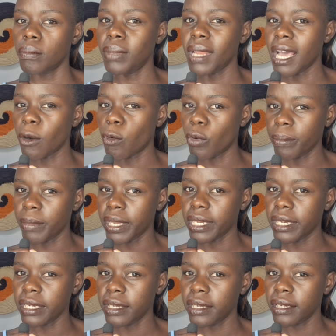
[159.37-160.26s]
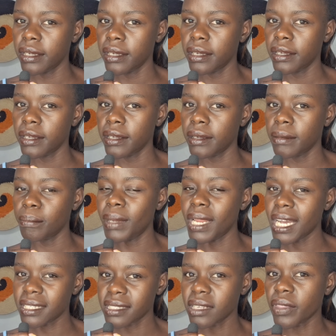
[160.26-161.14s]
black women,
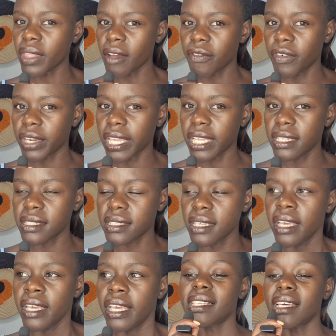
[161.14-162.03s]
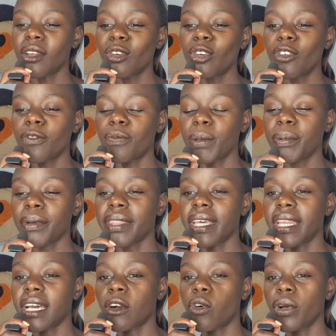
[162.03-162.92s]
black South Africans. There's a lot of people
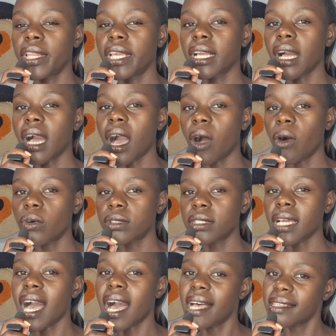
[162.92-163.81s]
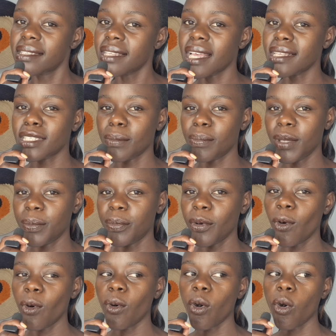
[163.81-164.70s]
that are calling out us as a
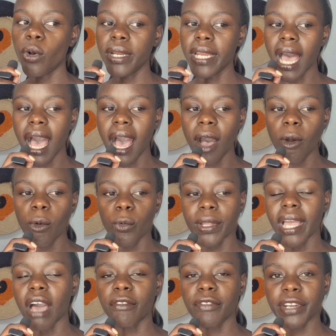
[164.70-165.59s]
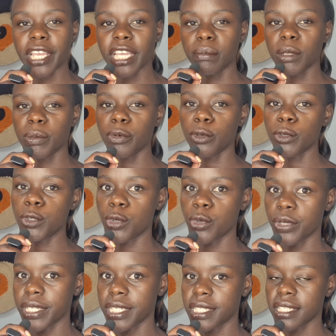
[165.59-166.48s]
people on how we African people
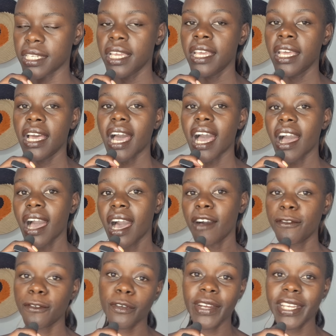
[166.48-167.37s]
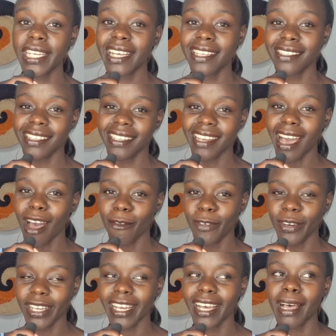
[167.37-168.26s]
treat foreigners in
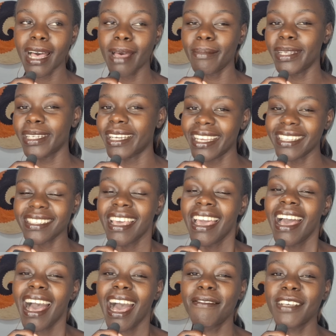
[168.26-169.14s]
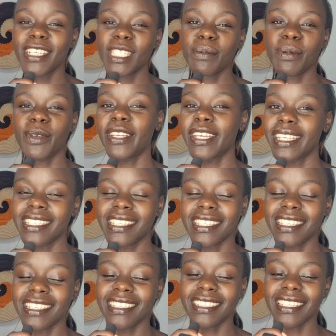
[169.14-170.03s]
Africa. I mean, guys, I've
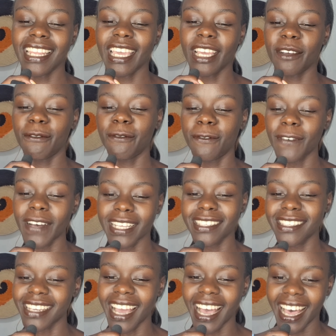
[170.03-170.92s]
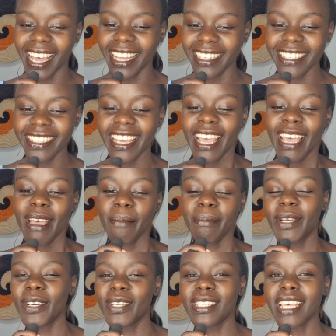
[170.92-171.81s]
experienced it like firsthand,
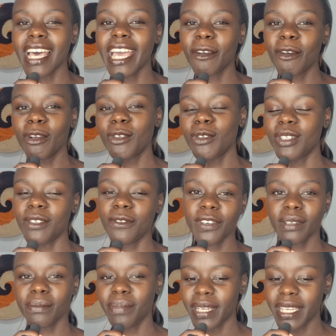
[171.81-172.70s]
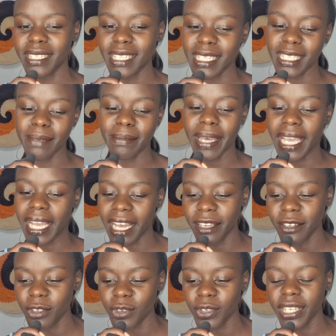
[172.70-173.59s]
because I go to different places in my
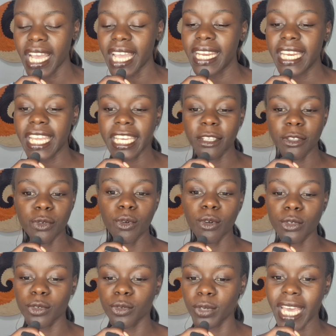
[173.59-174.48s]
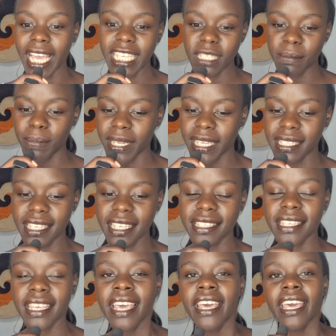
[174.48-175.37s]
country. I like to go to nice
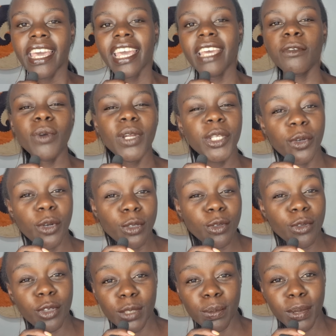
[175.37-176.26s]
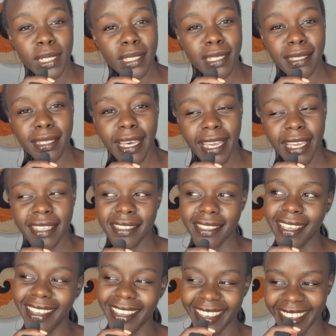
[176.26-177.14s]
places. And when you go to those places,
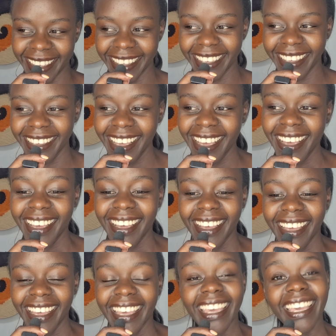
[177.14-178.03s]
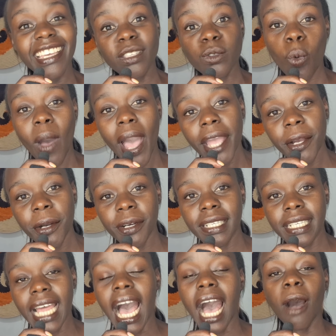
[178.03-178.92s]
guys, it's
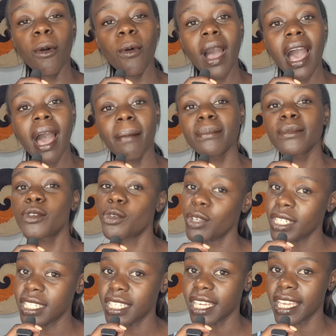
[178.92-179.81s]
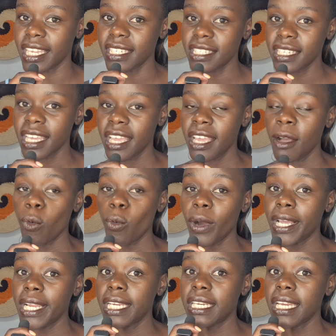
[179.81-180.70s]
wild how I'm treated
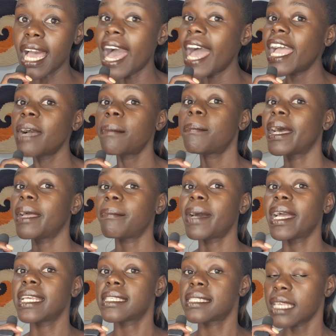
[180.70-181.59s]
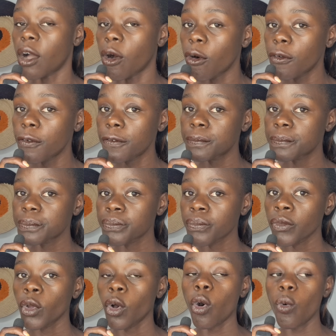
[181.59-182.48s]
when I am by myself,
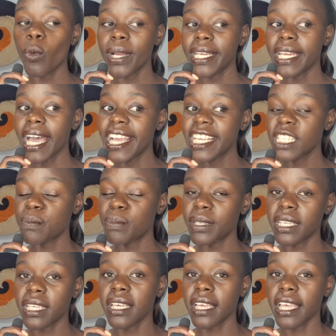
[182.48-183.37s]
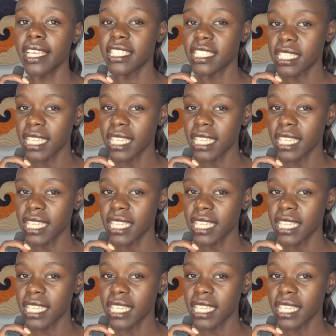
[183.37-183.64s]
or when I speak a